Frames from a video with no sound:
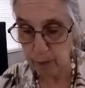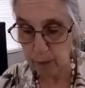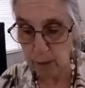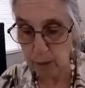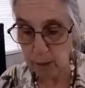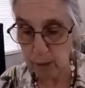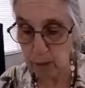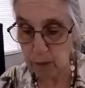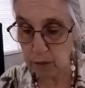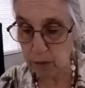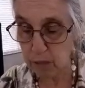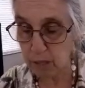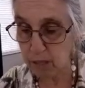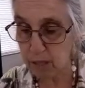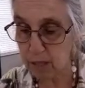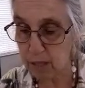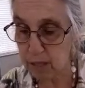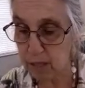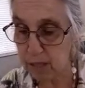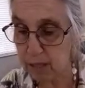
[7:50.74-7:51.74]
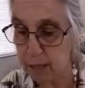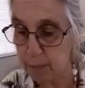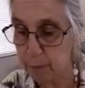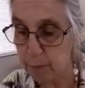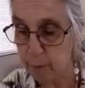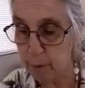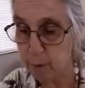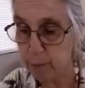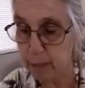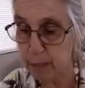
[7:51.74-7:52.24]
Not just the
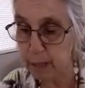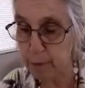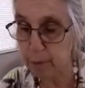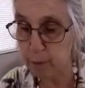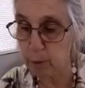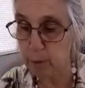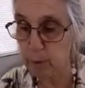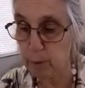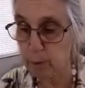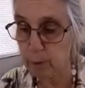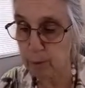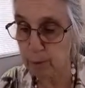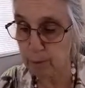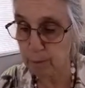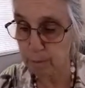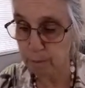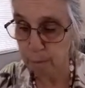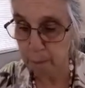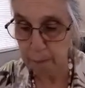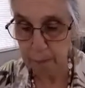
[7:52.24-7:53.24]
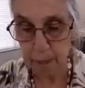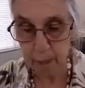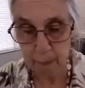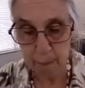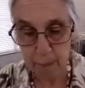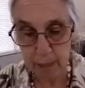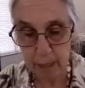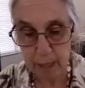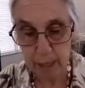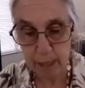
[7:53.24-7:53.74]
Hebrew people,
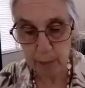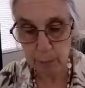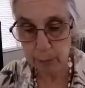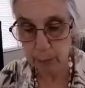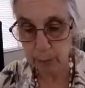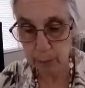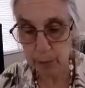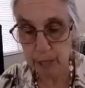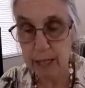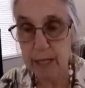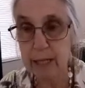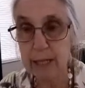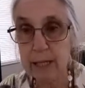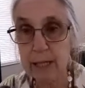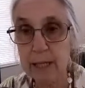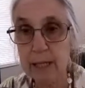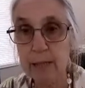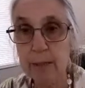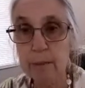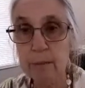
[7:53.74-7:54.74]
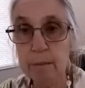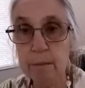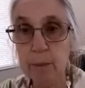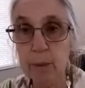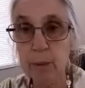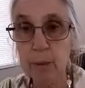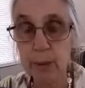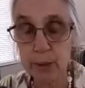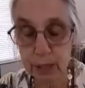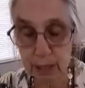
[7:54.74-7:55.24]
but as we read in
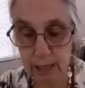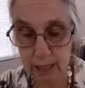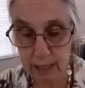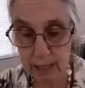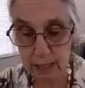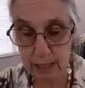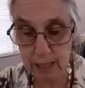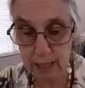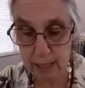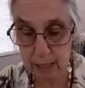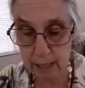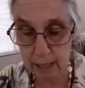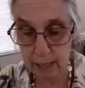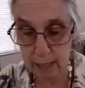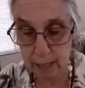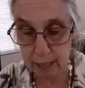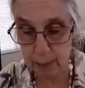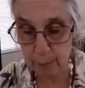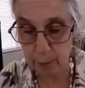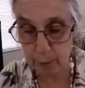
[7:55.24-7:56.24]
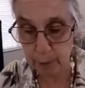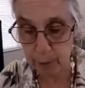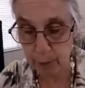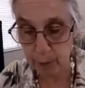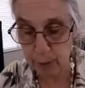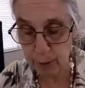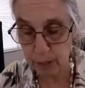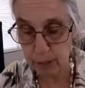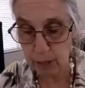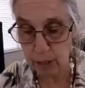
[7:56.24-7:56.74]
Paul's letters to the
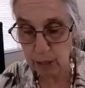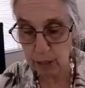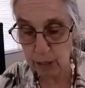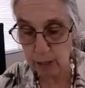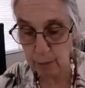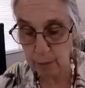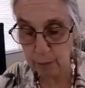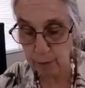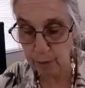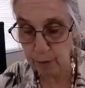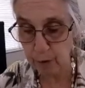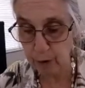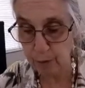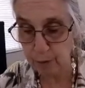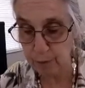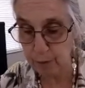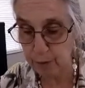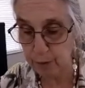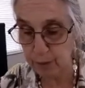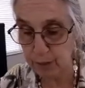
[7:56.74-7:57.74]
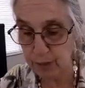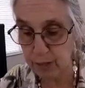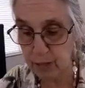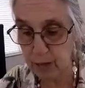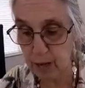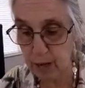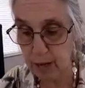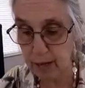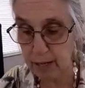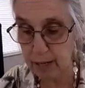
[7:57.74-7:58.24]
Hebrews, chapter 5, verse
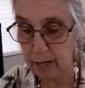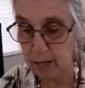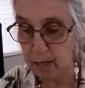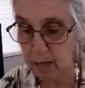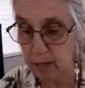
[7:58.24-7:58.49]
9,